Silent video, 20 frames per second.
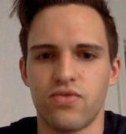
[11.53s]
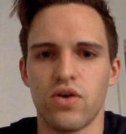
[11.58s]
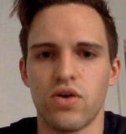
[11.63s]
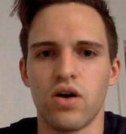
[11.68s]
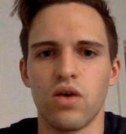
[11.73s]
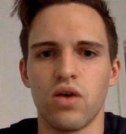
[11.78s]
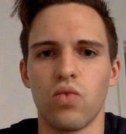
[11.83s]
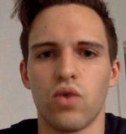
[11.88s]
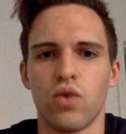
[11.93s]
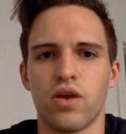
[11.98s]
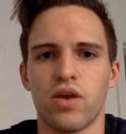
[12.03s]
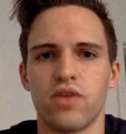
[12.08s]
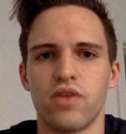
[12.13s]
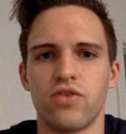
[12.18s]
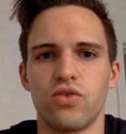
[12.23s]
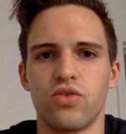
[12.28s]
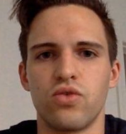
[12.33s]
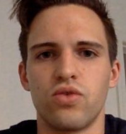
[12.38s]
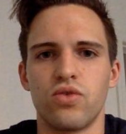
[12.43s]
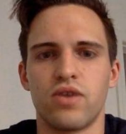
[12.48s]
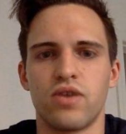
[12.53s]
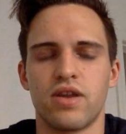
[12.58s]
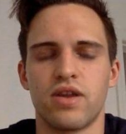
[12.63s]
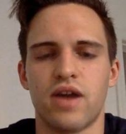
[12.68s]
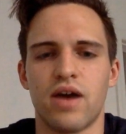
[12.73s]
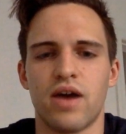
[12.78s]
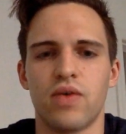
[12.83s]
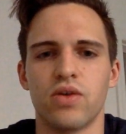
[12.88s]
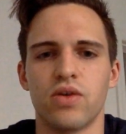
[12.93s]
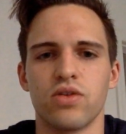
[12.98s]
uh, what I do and
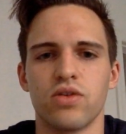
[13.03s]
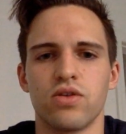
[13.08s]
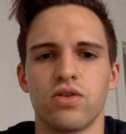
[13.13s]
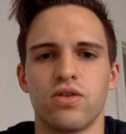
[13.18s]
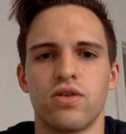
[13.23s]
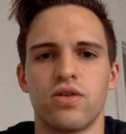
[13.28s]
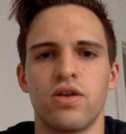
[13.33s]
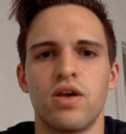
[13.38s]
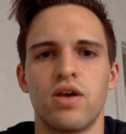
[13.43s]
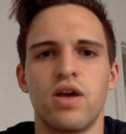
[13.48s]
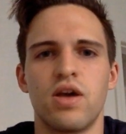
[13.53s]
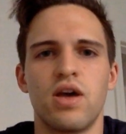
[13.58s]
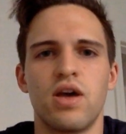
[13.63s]
how I learn.